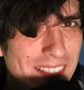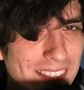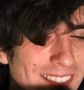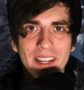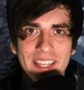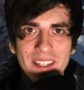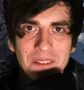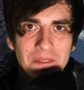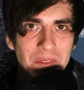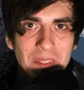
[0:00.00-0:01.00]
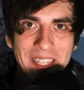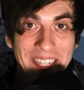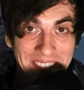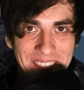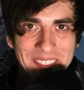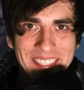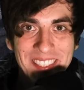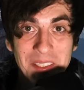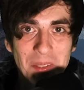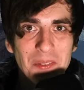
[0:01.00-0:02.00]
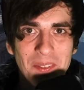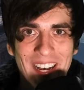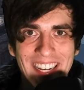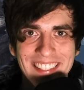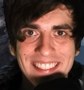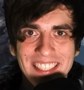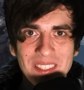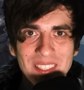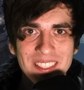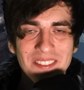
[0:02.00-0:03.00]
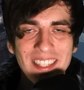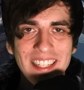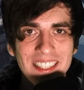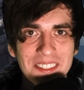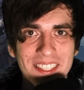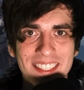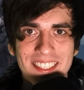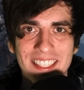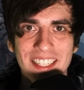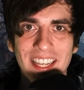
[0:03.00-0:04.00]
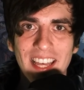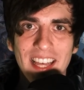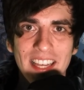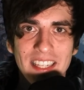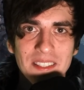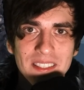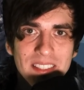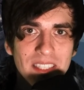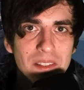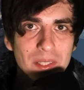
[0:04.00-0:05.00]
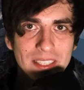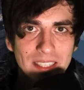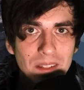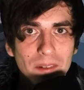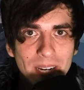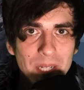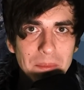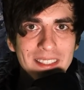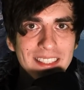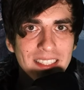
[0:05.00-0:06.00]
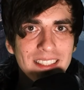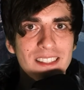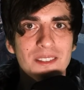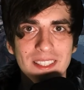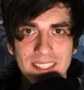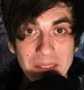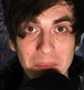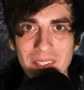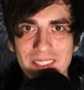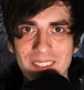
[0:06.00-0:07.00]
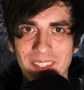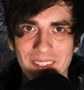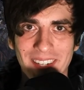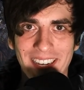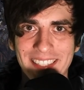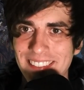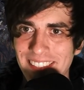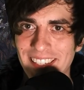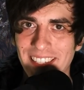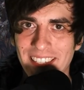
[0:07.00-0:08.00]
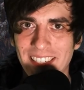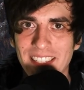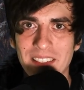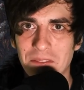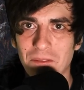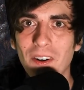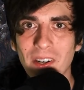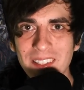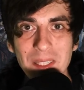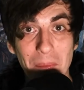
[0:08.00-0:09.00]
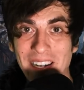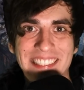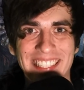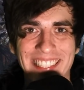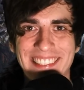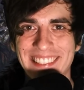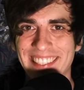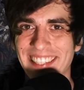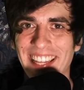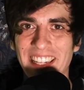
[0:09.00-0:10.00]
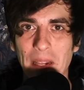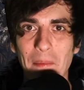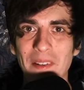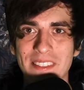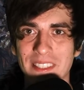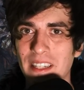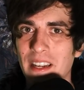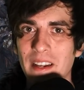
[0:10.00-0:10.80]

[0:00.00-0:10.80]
Overall, I kind of really enjoyed the fight. It was really interesting. It was an interesting environment and an interesting monster. I forgot about it, and I was